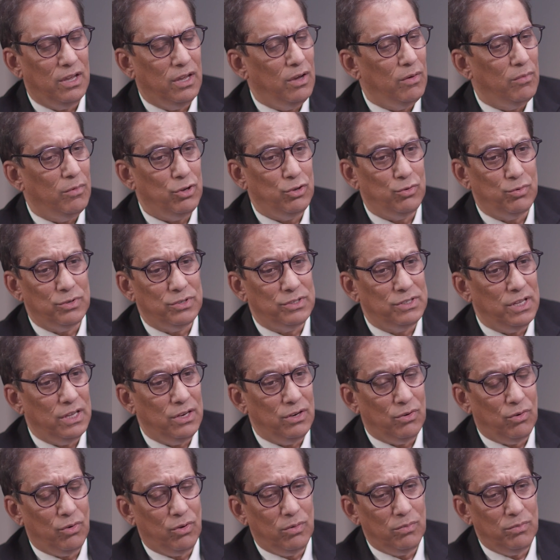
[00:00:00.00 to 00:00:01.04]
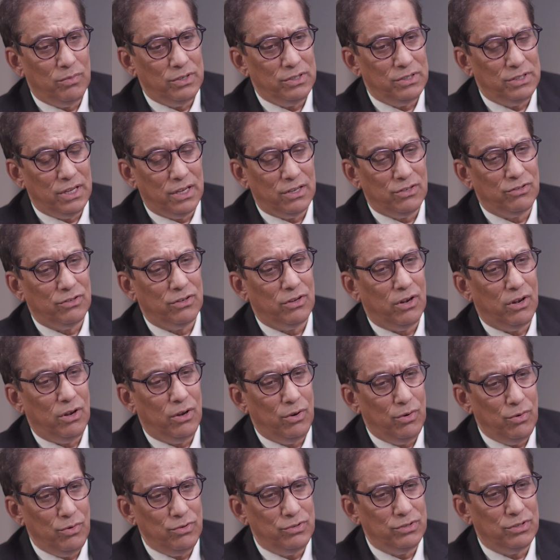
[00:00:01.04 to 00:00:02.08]
which was then almost
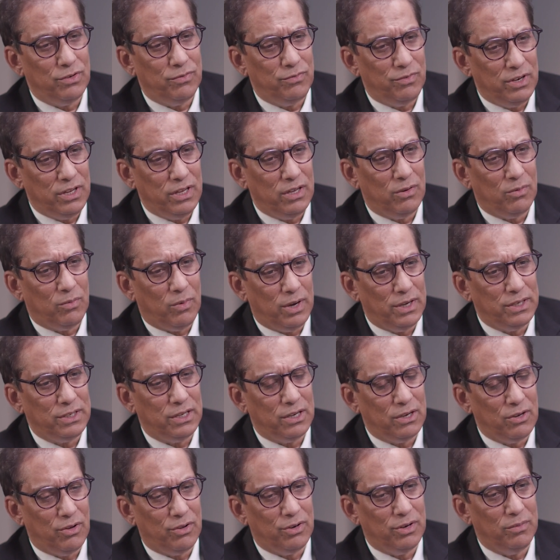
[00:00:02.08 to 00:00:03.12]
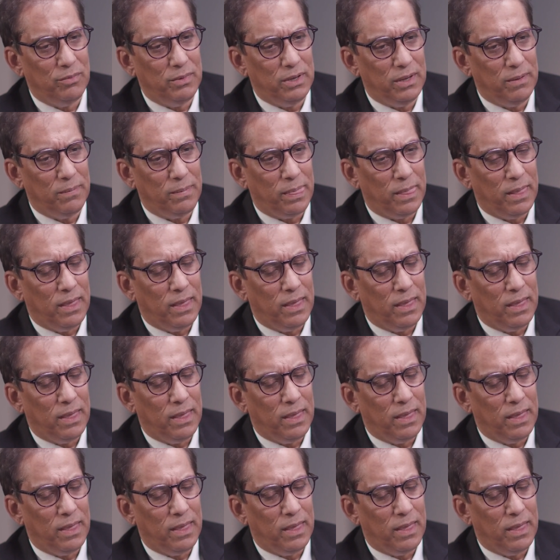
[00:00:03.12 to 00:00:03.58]
exclusively a white economy?